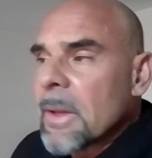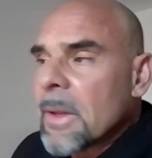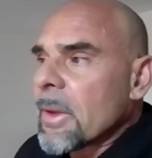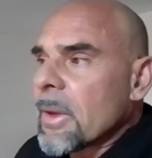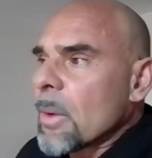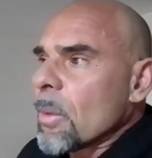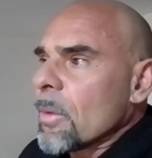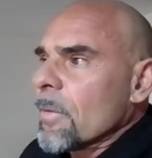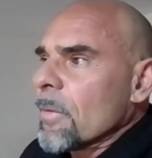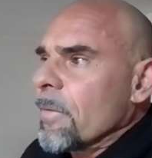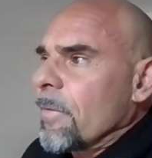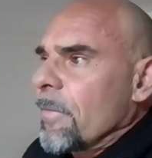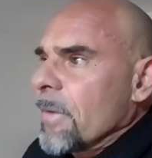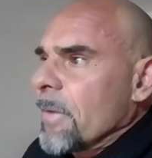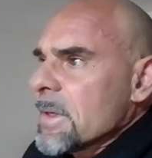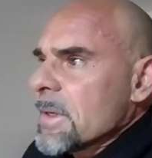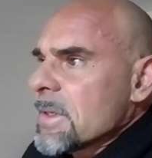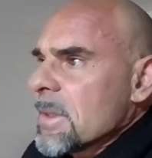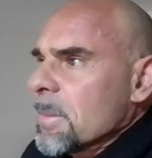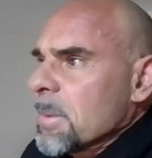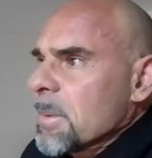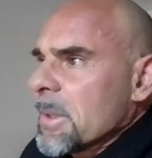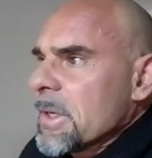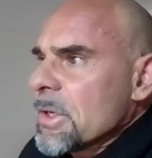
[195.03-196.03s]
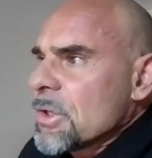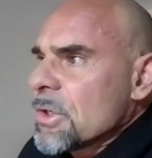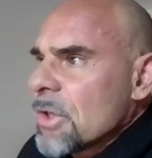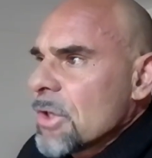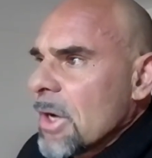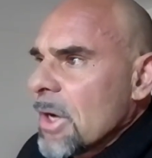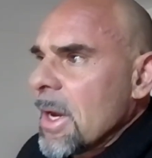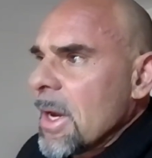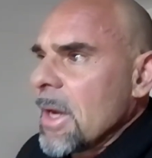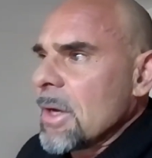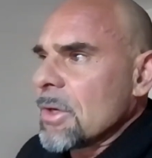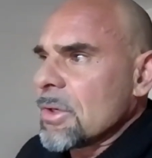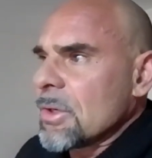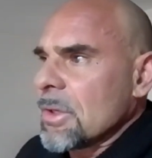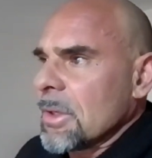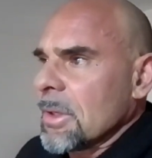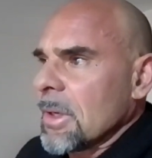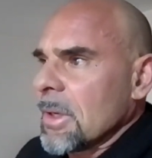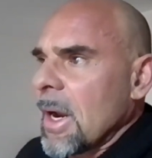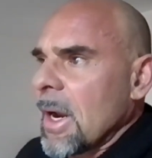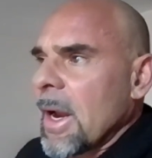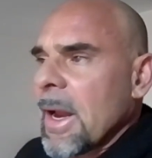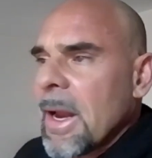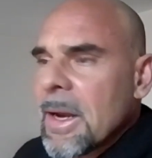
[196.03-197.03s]
They were visibly changing.
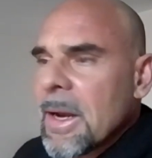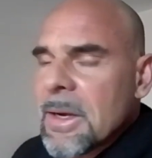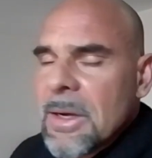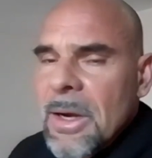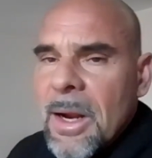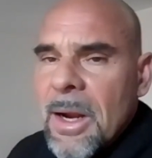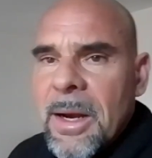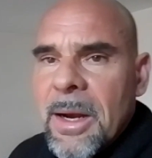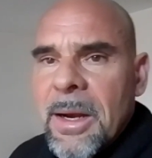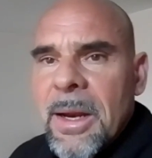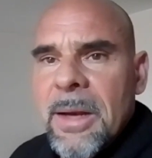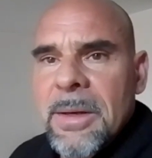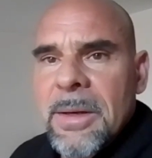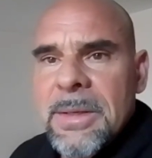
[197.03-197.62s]
I had not